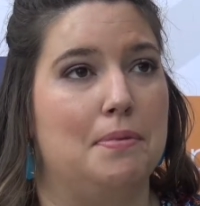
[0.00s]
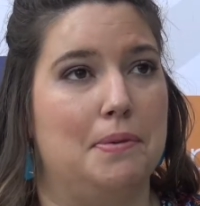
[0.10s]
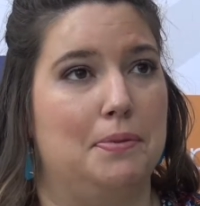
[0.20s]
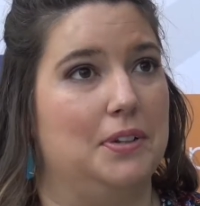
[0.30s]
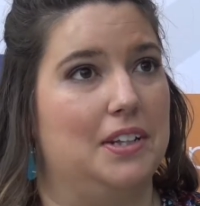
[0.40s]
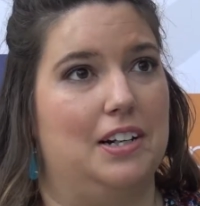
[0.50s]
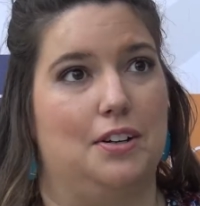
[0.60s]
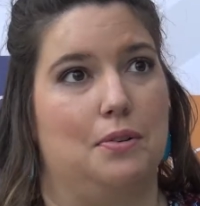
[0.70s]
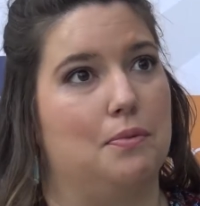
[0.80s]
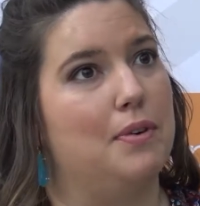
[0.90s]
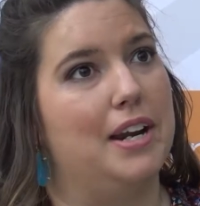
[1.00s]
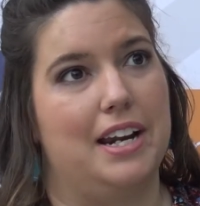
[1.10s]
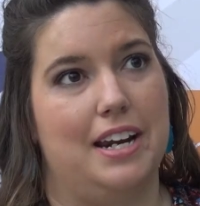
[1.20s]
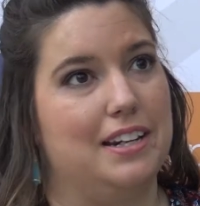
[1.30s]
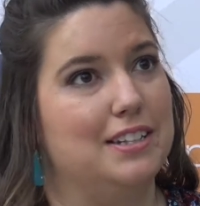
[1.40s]
people that are
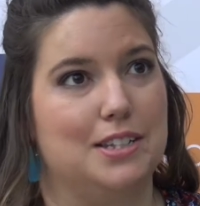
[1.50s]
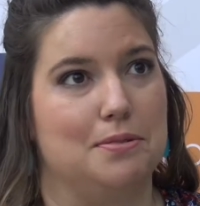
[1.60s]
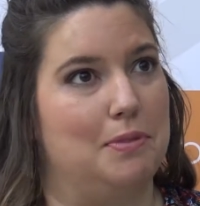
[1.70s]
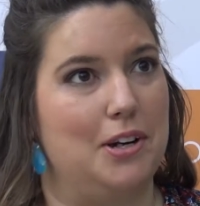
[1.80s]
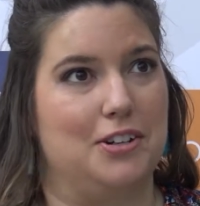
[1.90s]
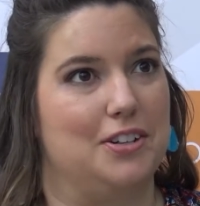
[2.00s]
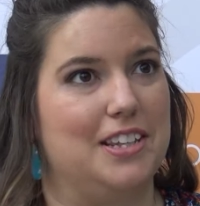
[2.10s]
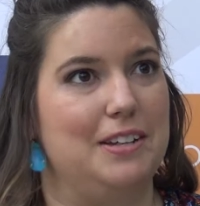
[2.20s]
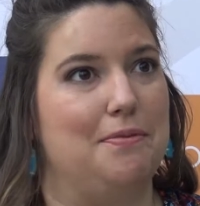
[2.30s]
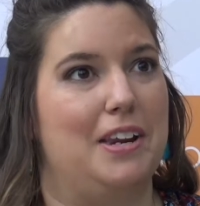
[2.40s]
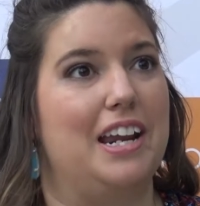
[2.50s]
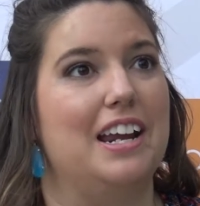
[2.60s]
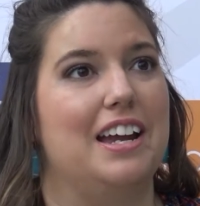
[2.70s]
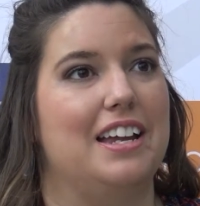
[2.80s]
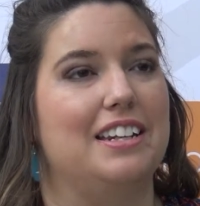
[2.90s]
way smarter than
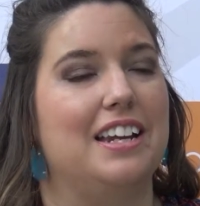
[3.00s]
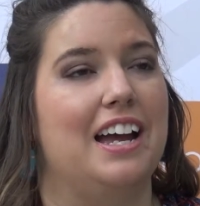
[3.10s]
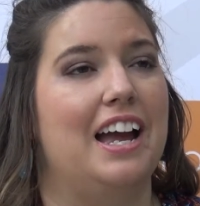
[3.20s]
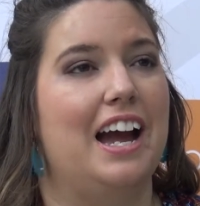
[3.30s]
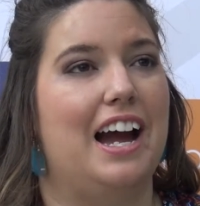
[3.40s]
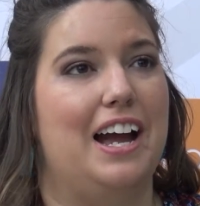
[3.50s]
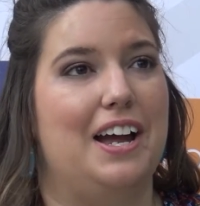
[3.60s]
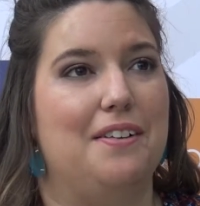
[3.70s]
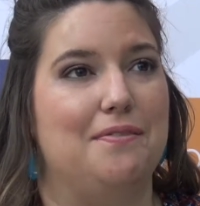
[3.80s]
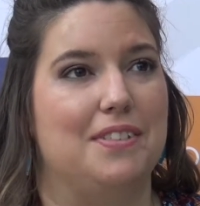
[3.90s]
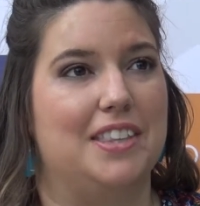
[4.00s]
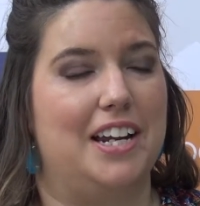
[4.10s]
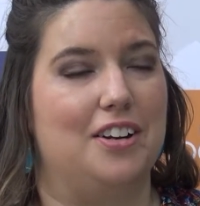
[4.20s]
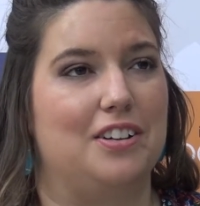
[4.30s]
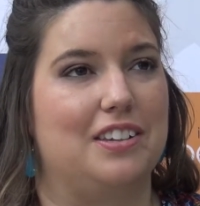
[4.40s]
me and
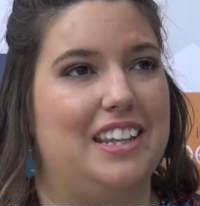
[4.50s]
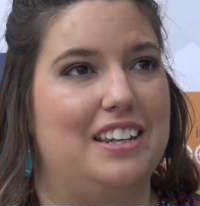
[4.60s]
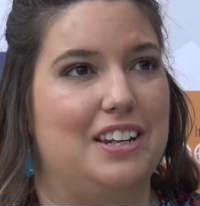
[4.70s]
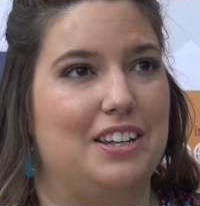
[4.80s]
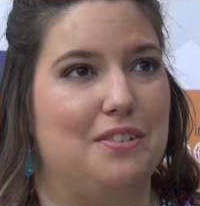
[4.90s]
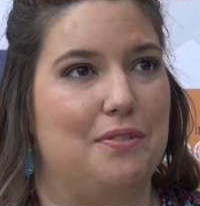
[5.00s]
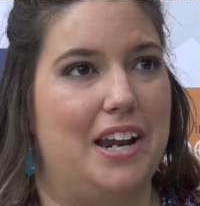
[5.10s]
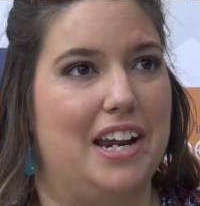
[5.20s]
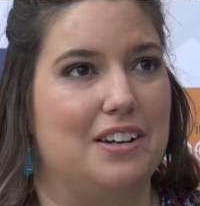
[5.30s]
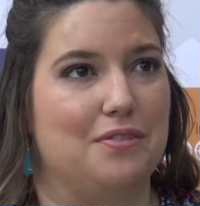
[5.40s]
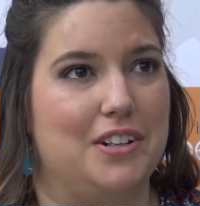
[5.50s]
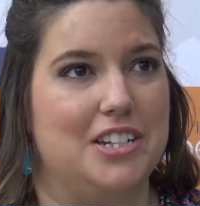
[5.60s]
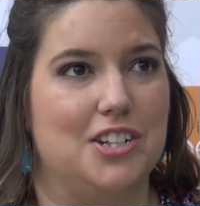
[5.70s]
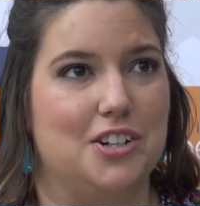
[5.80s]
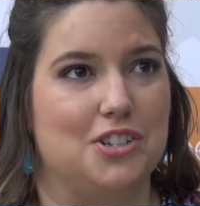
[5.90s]
that are leading the way in
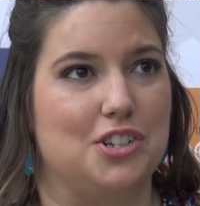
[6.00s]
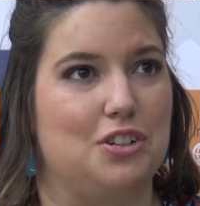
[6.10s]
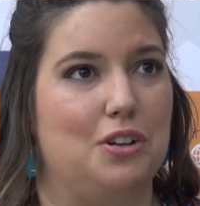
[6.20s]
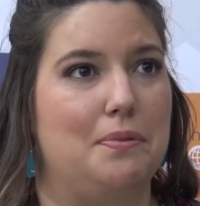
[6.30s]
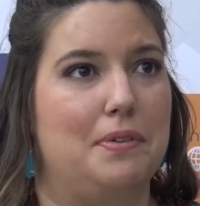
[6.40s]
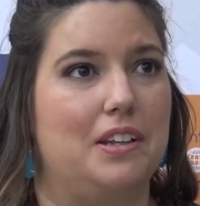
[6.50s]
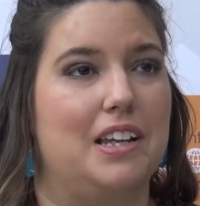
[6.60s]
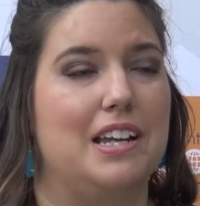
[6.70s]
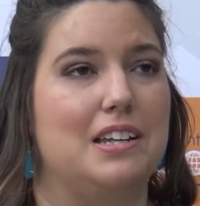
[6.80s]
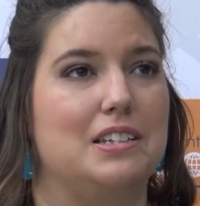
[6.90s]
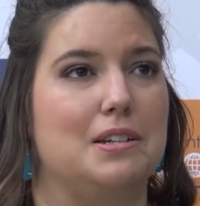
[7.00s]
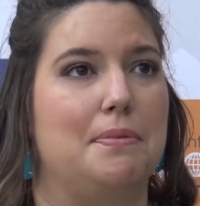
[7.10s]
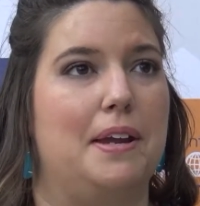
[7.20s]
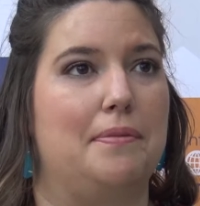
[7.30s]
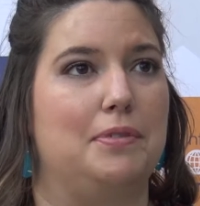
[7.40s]
research globally, and to
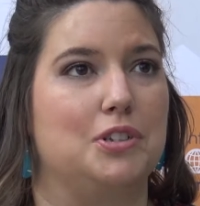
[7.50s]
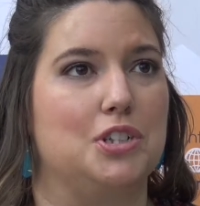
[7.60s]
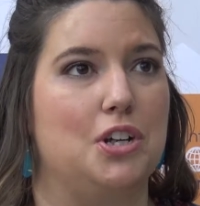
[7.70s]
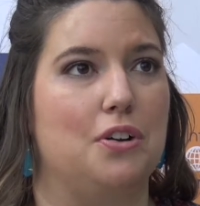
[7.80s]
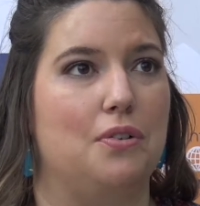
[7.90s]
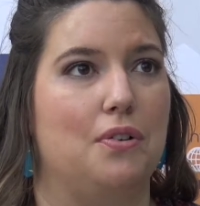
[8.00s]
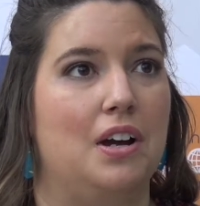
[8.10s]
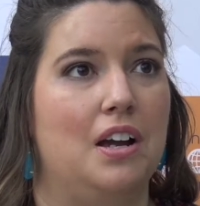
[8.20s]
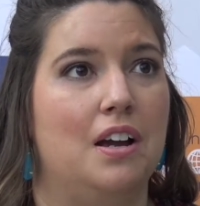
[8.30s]
be able to